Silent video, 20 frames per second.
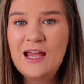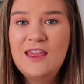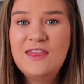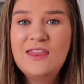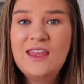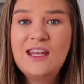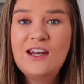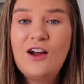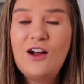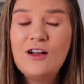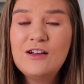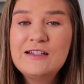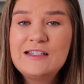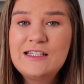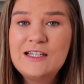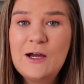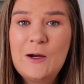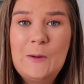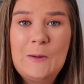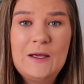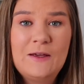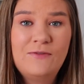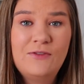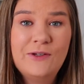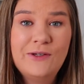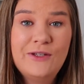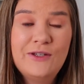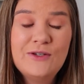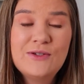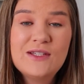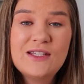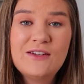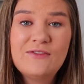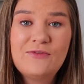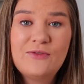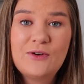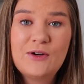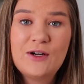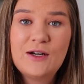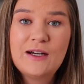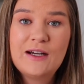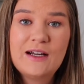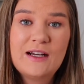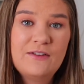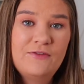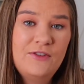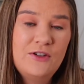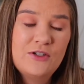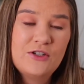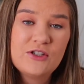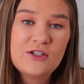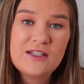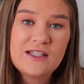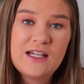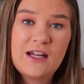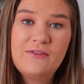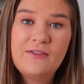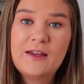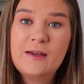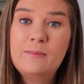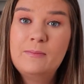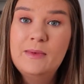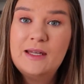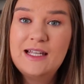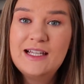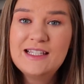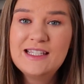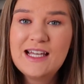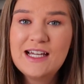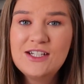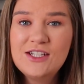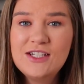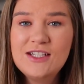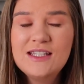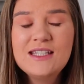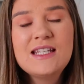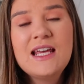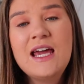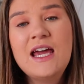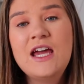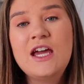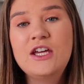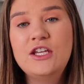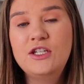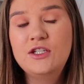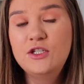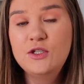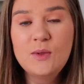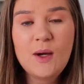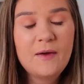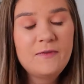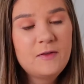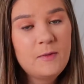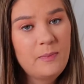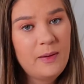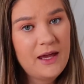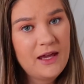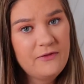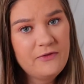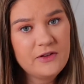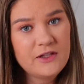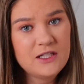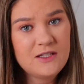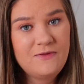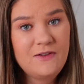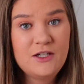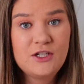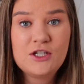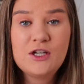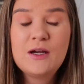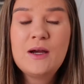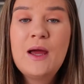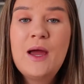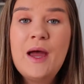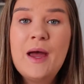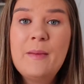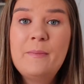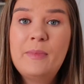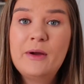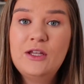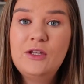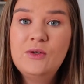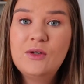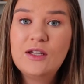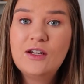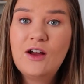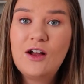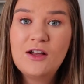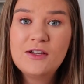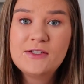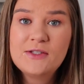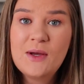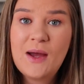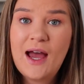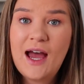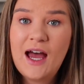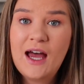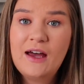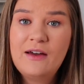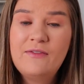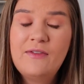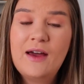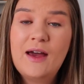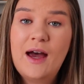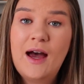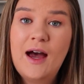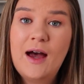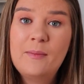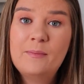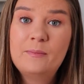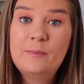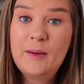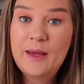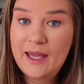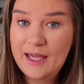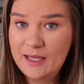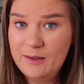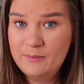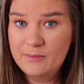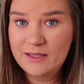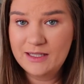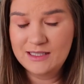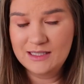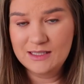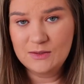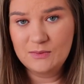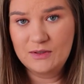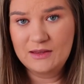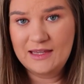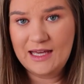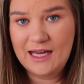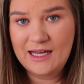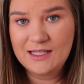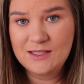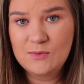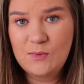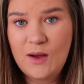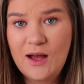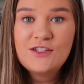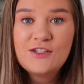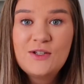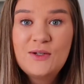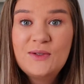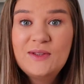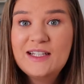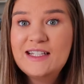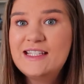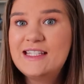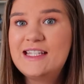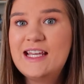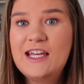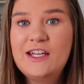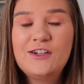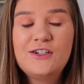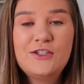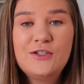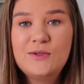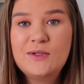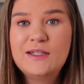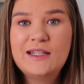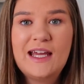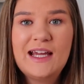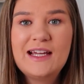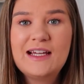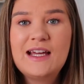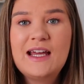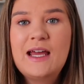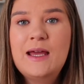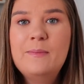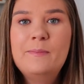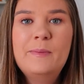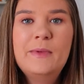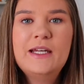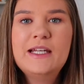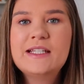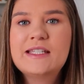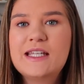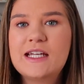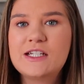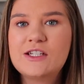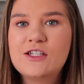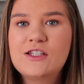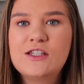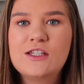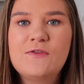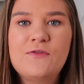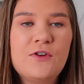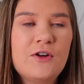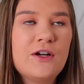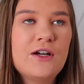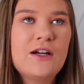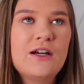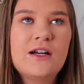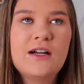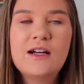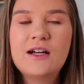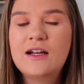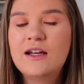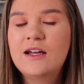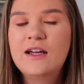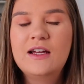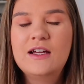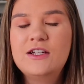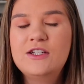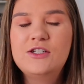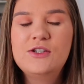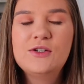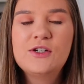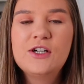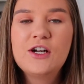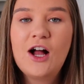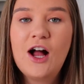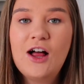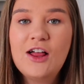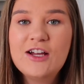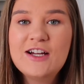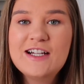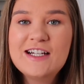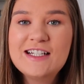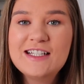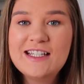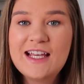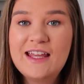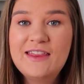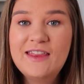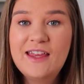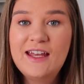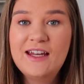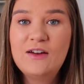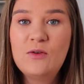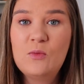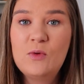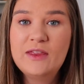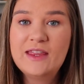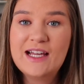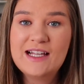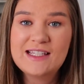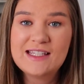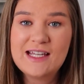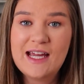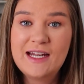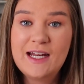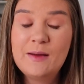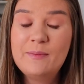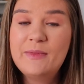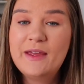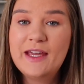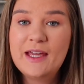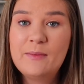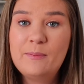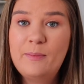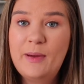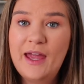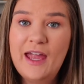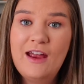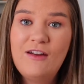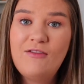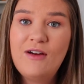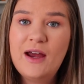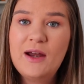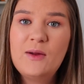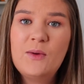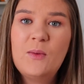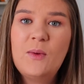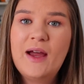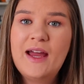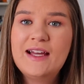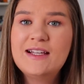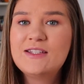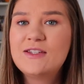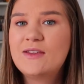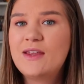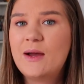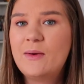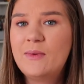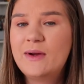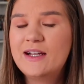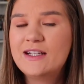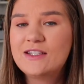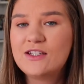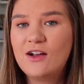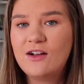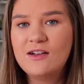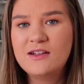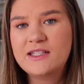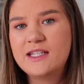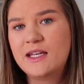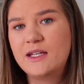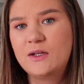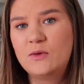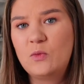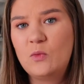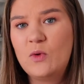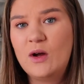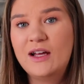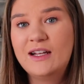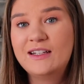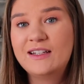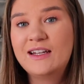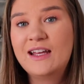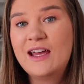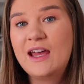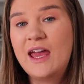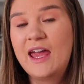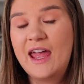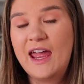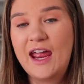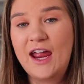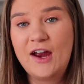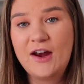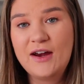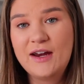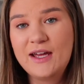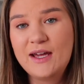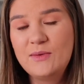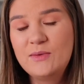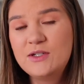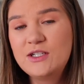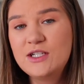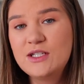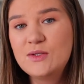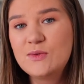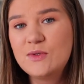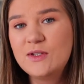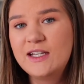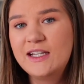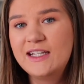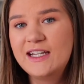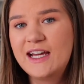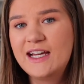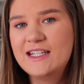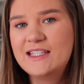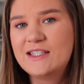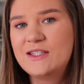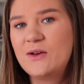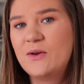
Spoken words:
And then also, if you use it for future stuff like mini sessions, you do have to pay for this feature, but you can also have payments with that as well. So let's say you're doing like mini sessions for $200, and then when they sign up, they can pay right away. So that way it's all done in one area, which is really nice.